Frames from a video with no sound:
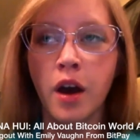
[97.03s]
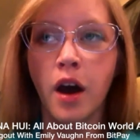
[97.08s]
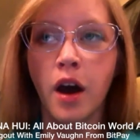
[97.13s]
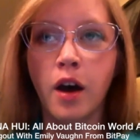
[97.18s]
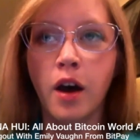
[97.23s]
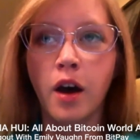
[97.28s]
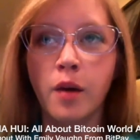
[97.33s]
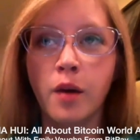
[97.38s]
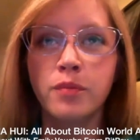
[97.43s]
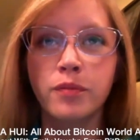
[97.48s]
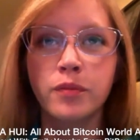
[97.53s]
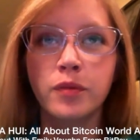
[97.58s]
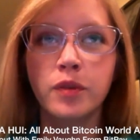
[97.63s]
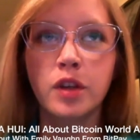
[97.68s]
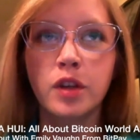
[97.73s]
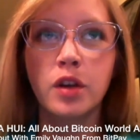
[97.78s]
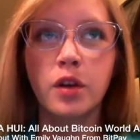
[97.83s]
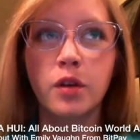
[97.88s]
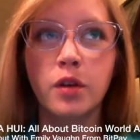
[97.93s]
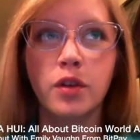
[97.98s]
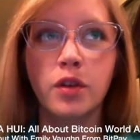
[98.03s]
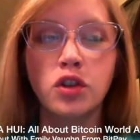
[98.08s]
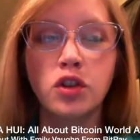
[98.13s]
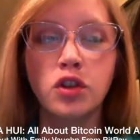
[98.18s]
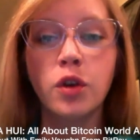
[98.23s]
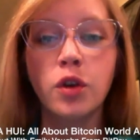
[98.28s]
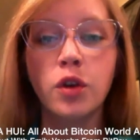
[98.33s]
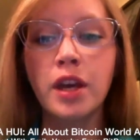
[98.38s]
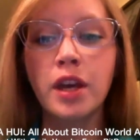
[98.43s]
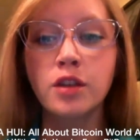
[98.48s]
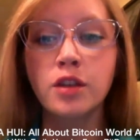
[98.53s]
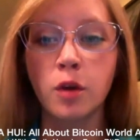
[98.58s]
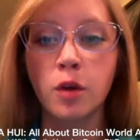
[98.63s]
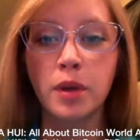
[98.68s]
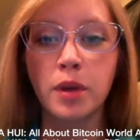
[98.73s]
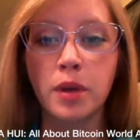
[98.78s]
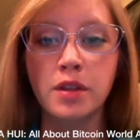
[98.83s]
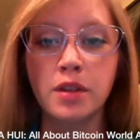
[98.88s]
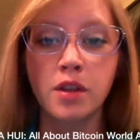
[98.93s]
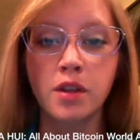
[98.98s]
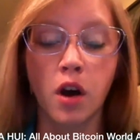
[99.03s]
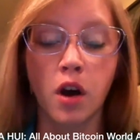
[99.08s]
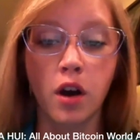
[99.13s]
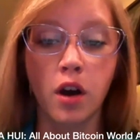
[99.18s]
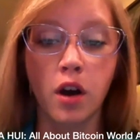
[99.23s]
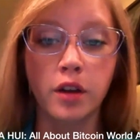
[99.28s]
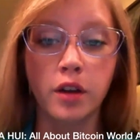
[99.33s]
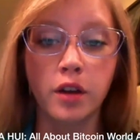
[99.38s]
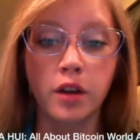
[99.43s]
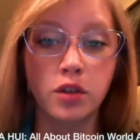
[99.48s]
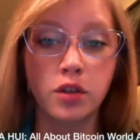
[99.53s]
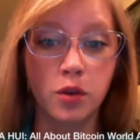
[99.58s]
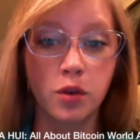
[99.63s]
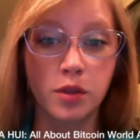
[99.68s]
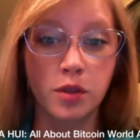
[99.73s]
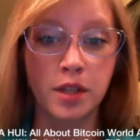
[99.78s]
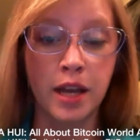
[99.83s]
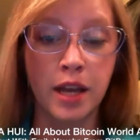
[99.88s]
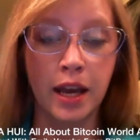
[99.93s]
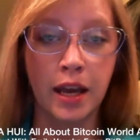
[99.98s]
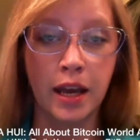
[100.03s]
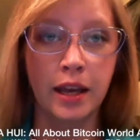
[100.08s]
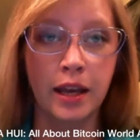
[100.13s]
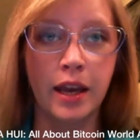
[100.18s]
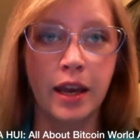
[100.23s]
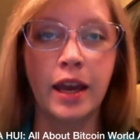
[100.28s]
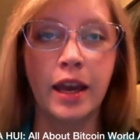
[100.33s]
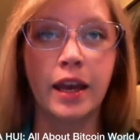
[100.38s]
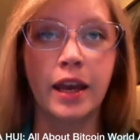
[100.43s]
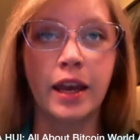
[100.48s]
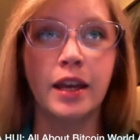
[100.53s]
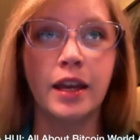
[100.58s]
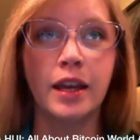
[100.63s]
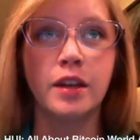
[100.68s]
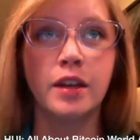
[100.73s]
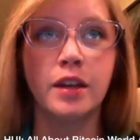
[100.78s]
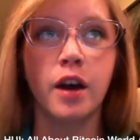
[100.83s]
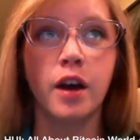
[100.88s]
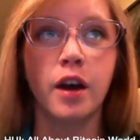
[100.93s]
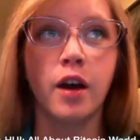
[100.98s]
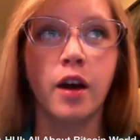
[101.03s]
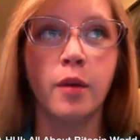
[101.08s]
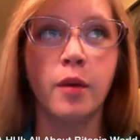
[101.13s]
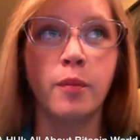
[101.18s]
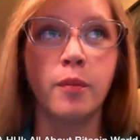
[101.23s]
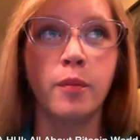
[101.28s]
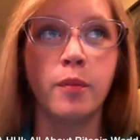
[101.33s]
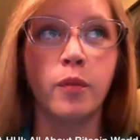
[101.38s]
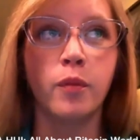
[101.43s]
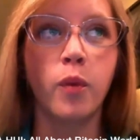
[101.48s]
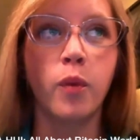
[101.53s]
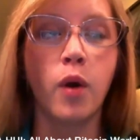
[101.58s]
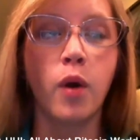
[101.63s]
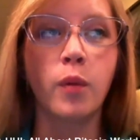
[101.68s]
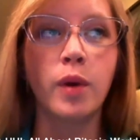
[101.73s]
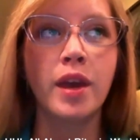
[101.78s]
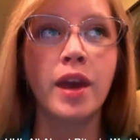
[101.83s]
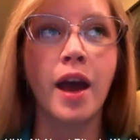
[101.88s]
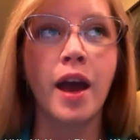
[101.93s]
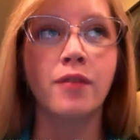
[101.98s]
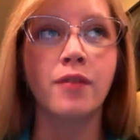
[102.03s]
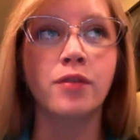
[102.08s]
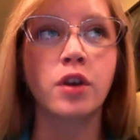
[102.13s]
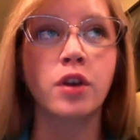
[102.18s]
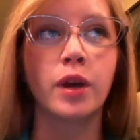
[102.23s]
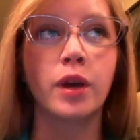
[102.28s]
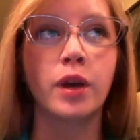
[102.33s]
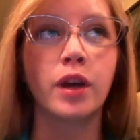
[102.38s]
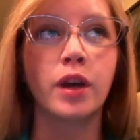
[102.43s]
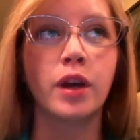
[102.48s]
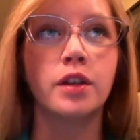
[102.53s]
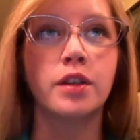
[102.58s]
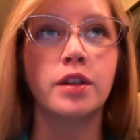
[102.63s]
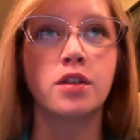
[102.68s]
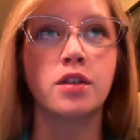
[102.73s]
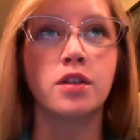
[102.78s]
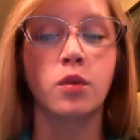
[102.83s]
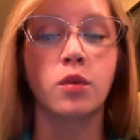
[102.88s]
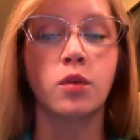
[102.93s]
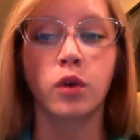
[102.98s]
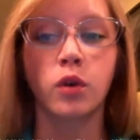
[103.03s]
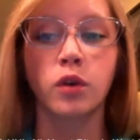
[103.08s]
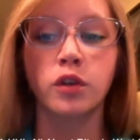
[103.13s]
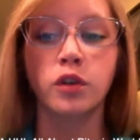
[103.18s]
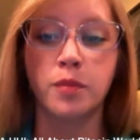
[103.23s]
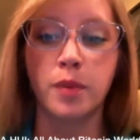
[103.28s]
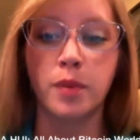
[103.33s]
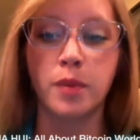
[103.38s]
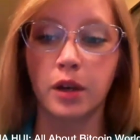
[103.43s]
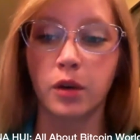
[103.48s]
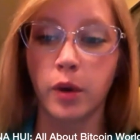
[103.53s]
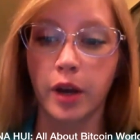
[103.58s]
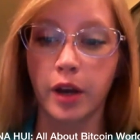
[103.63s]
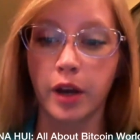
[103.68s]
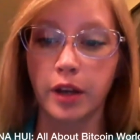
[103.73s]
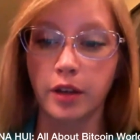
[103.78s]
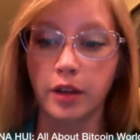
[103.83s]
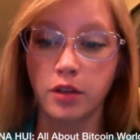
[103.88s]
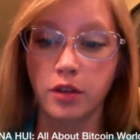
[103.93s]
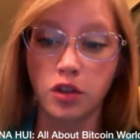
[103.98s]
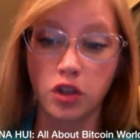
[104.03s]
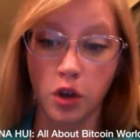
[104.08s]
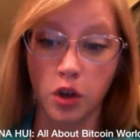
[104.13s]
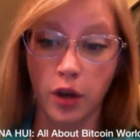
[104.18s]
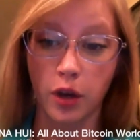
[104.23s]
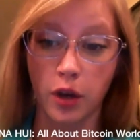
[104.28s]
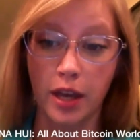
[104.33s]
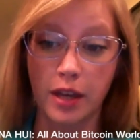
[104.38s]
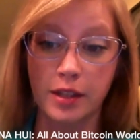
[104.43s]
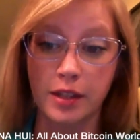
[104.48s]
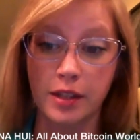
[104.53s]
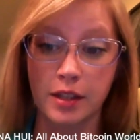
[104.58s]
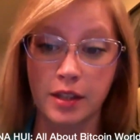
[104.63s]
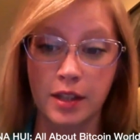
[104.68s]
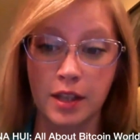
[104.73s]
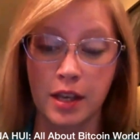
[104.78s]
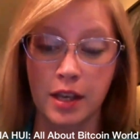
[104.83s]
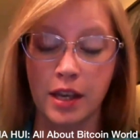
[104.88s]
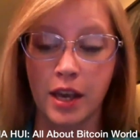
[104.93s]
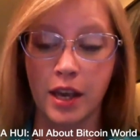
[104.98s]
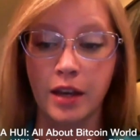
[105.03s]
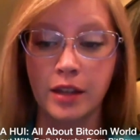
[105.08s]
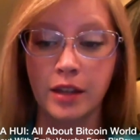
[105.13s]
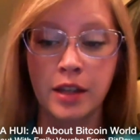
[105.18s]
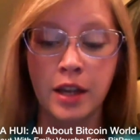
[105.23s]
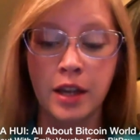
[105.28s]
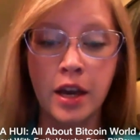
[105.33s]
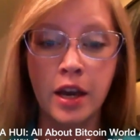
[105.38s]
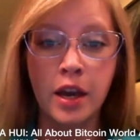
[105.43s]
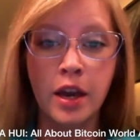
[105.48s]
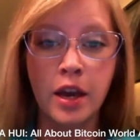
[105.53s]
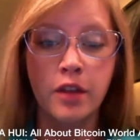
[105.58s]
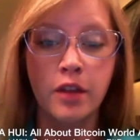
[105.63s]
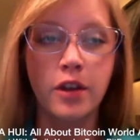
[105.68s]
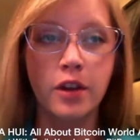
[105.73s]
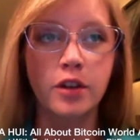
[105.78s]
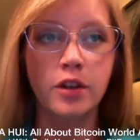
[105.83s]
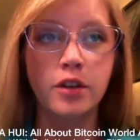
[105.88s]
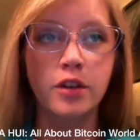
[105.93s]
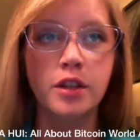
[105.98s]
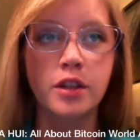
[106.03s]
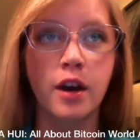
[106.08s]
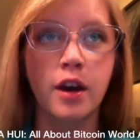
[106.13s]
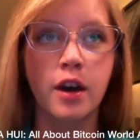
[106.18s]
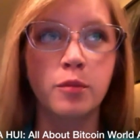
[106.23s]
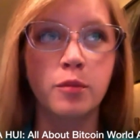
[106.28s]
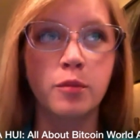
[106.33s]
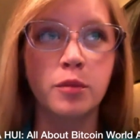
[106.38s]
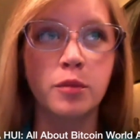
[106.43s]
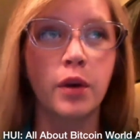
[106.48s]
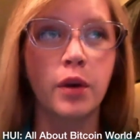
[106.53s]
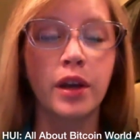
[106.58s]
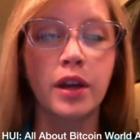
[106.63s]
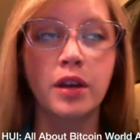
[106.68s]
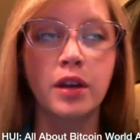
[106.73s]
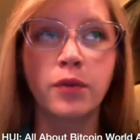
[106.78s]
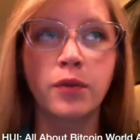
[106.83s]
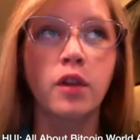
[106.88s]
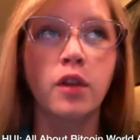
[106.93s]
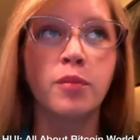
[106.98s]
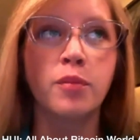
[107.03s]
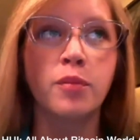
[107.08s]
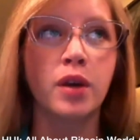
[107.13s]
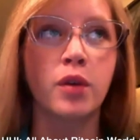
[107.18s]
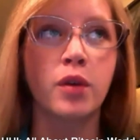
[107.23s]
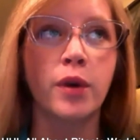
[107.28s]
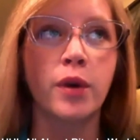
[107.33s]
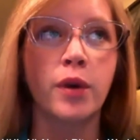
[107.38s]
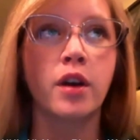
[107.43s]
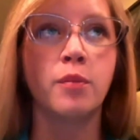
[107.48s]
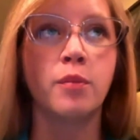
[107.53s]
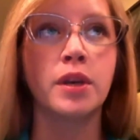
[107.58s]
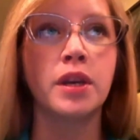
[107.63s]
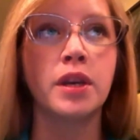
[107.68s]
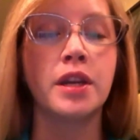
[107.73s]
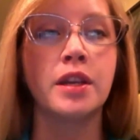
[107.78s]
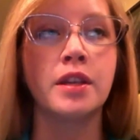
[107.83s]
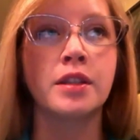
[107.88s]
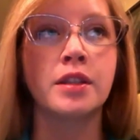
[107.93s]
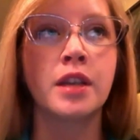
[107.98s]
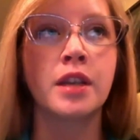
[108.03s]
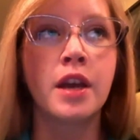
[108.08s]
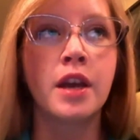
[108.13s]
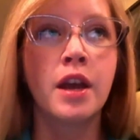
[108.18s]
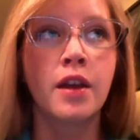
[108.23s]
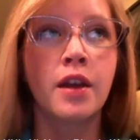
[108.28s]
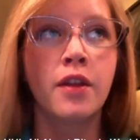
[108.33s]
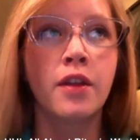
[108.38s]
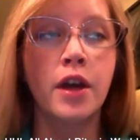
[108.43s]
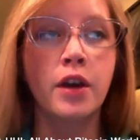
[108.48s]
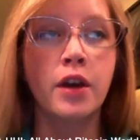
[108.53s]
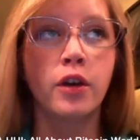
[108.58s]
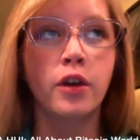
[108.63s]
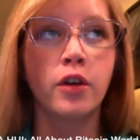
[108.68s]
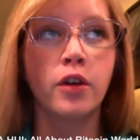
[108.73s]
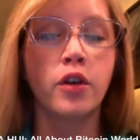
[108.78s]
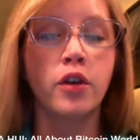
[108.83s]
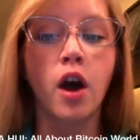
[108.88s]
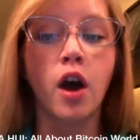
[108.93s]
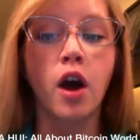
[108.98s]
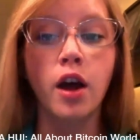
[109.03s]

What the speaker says: the showcase opens on Tuesday, and what we have going on is the World of Bitcoin showcase at CES. There's a handful of Bitcoin companies that are